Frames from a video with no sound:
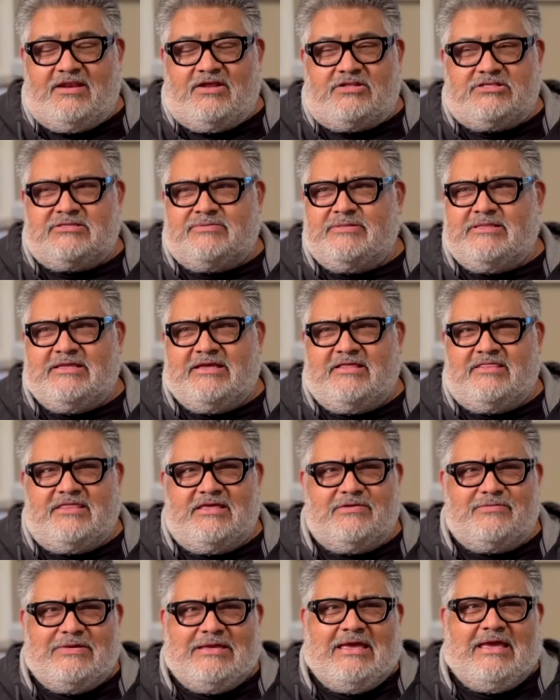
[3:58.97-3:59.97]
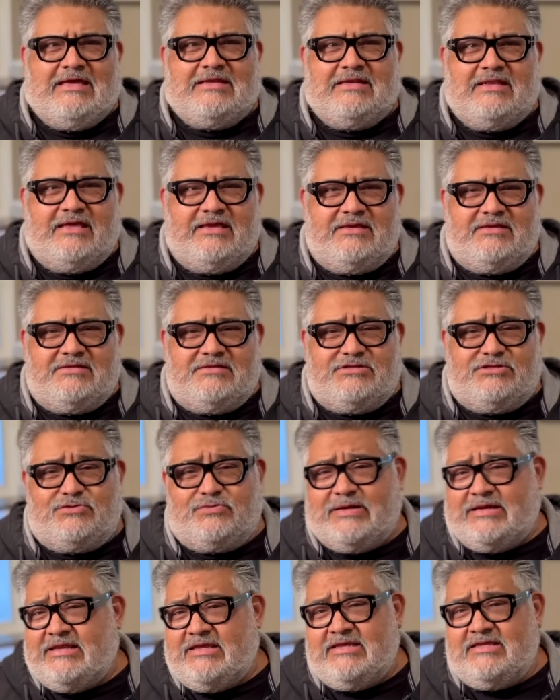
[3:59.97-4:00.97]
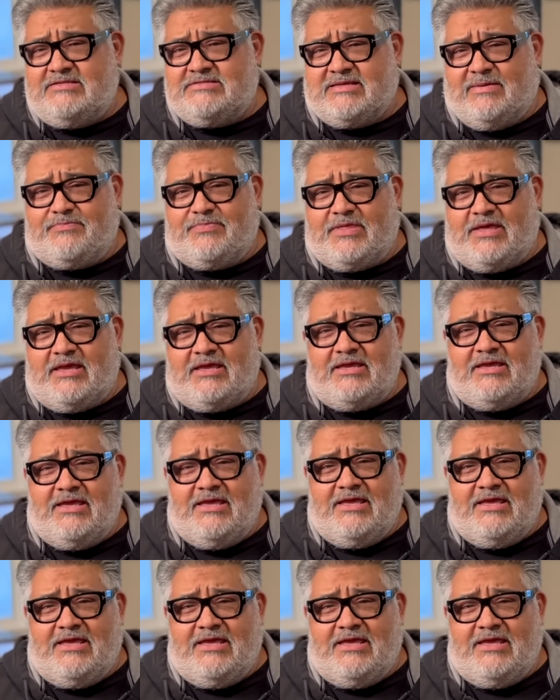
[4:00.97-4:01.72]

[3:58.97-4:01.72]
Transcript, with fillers: ultimately I think we had like 20 something.